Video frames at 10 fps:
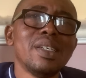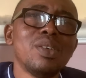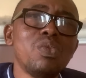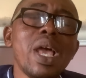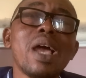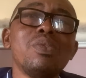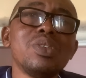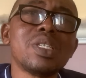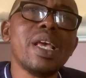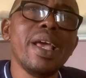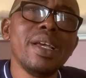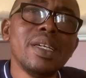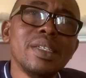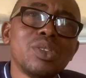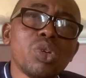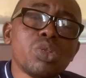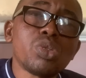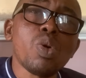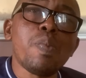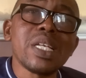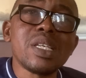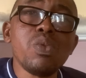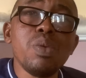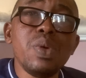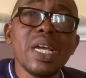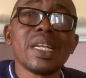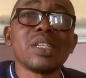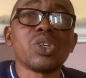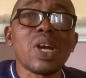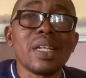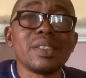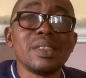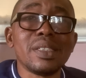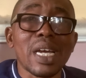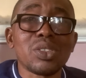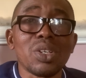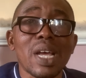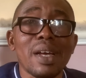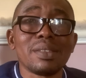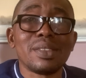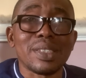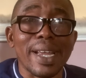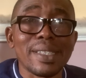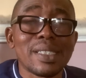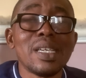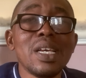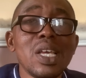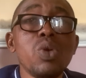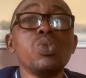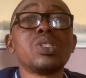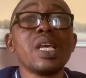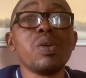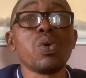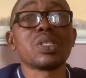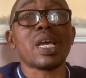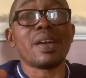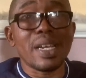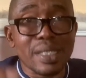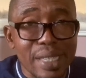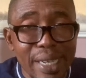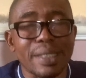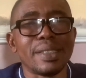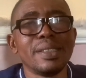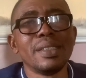Where I will say so-so-so person will be a national threat, he will say he was arrested.